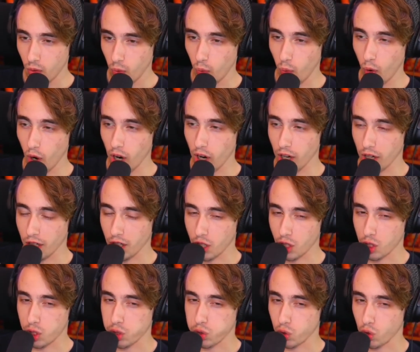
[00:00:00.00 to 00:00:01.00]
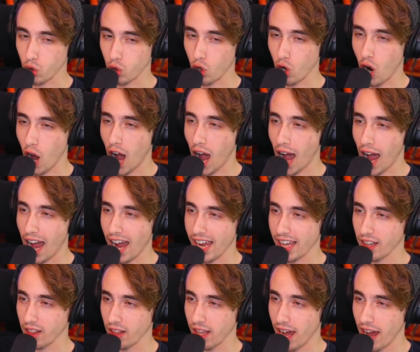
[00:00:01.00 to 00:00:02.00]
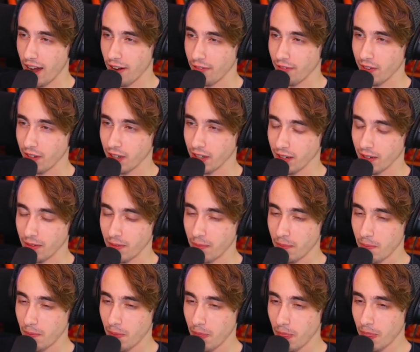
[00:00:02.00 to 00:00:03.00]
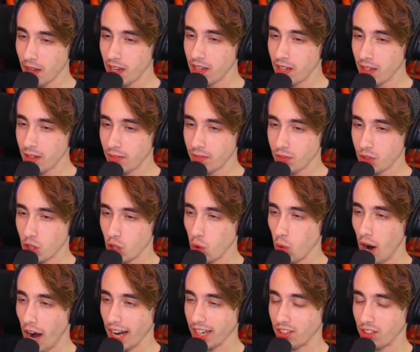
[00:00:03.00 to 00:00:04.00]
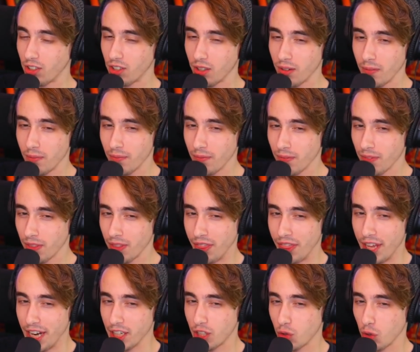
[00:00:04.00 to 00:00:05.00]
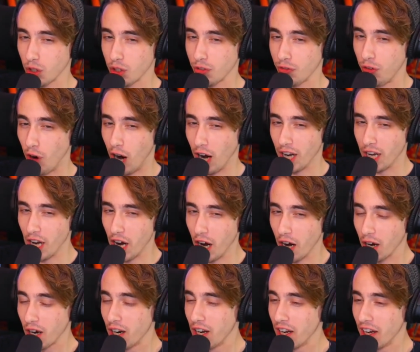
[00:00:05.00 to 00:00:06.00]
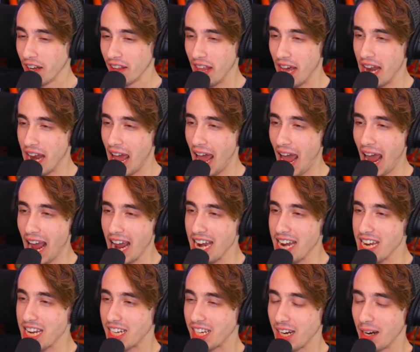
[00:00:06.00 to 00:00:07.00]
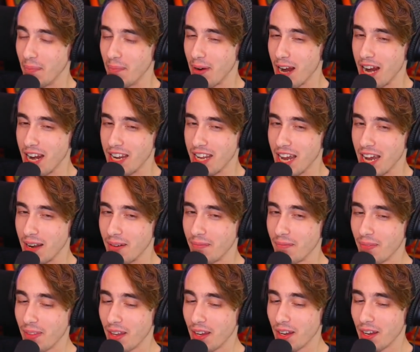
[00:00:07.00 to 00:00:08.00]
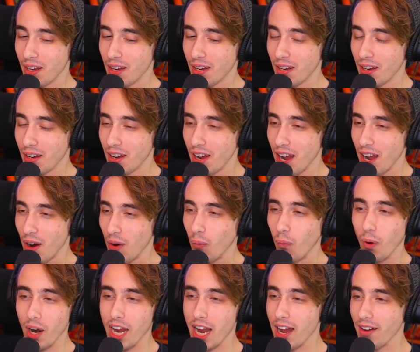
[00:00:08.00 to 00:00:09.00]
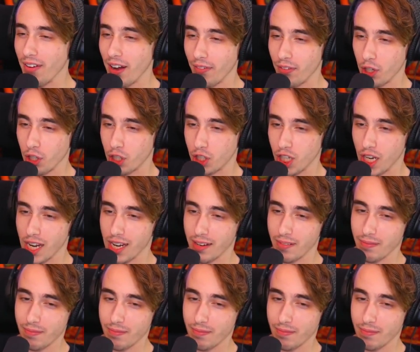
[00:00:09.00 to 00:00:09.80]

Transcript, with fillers: We're cry laughing to us. This was funnier than any comedian we have ever seen.